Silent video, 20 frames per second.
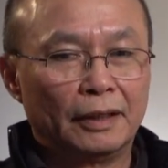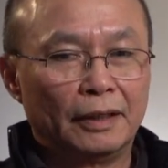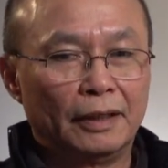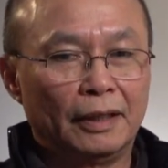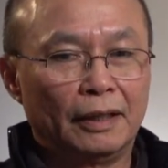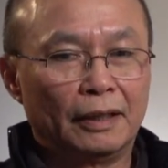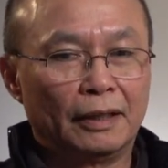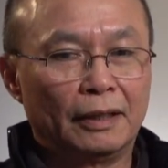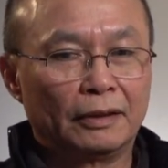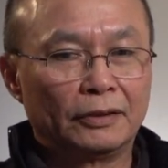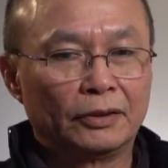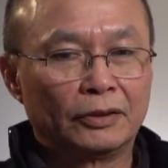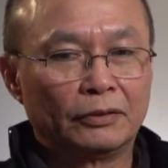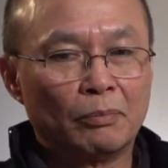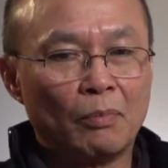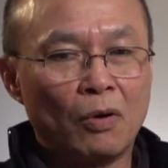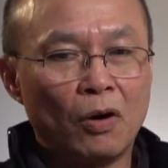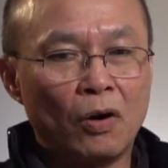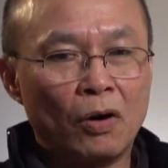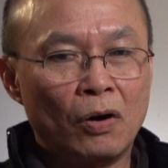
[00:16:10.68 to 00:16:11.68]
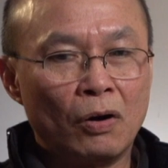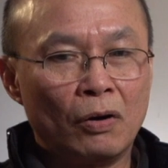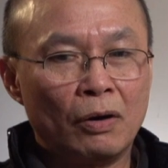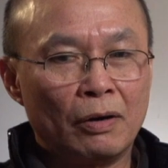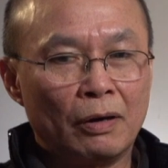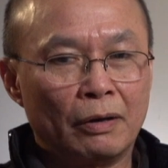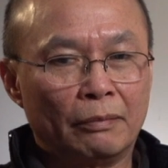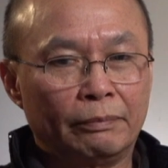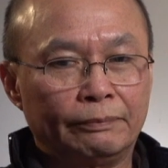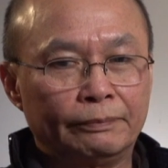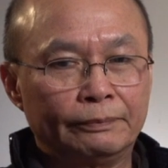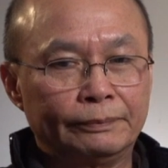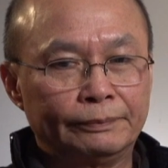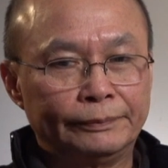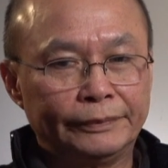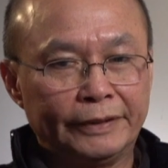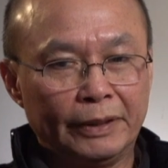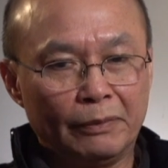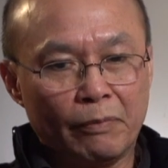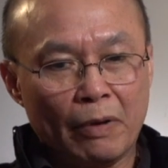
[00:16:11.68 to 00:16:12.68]
in a small
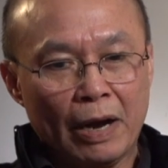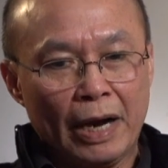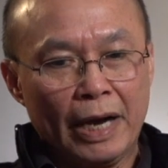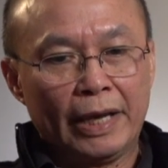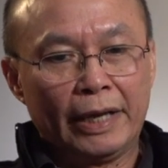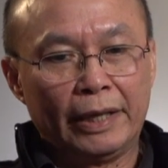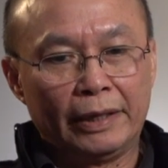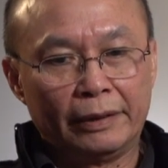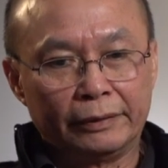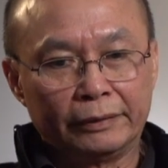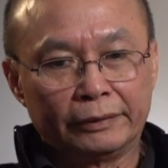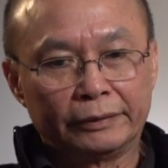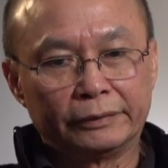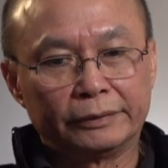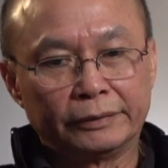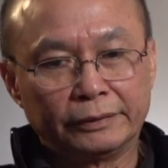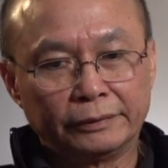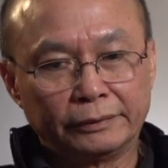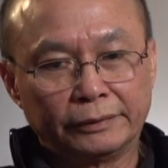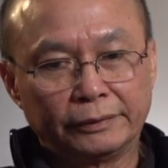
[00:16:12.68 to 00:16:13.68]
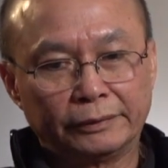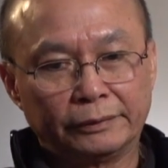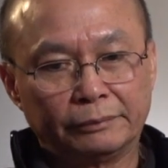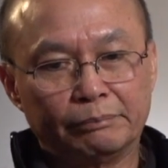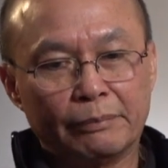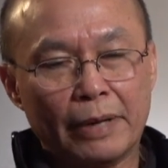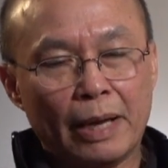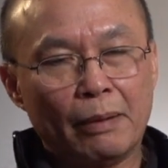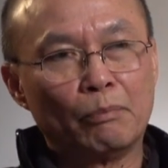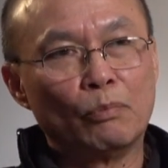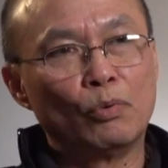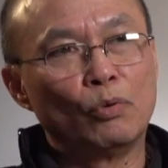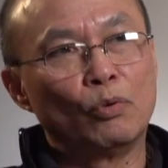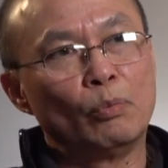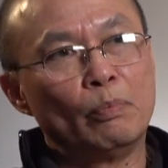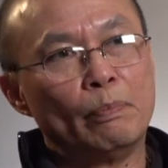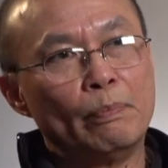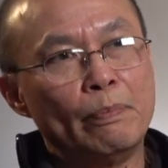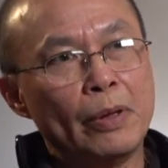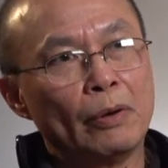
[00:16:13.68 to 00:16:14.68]
dividing
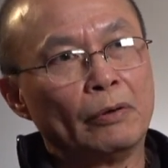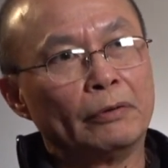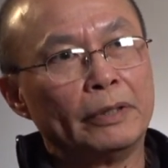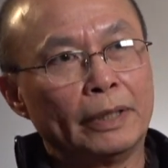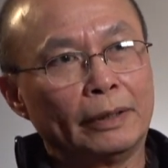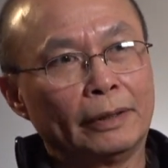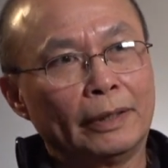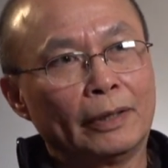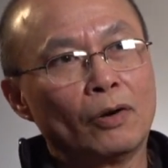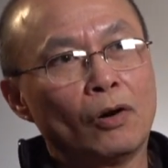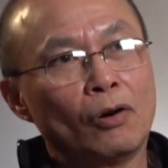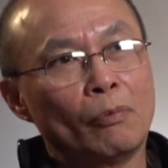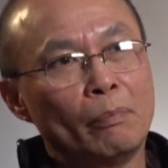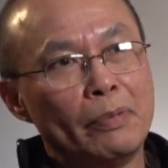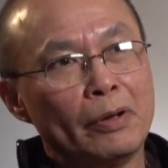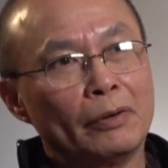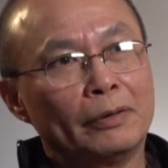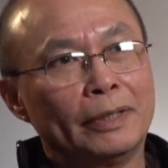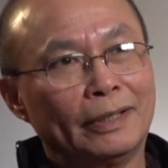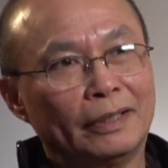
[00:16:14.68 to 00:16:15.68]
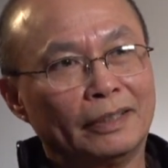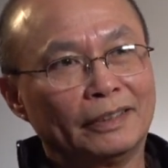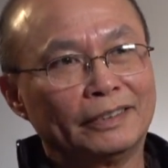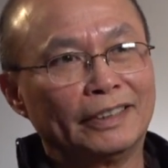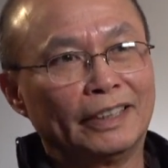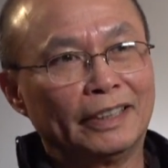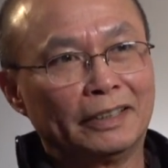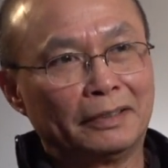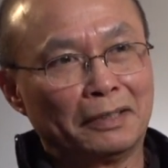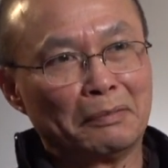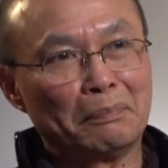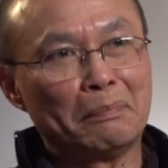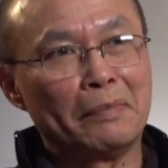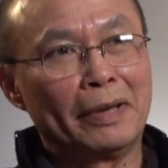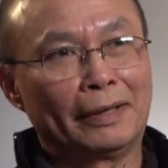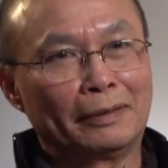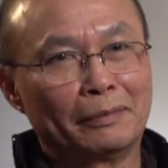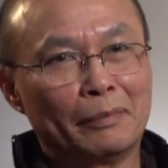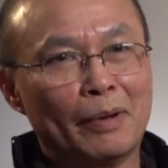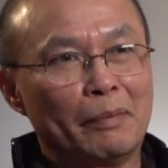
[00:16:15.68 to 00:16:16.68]
bamboo building. They call building. It's
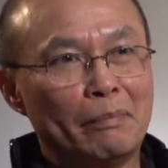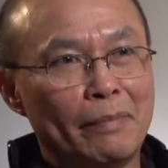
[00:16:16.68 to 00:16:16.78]
made by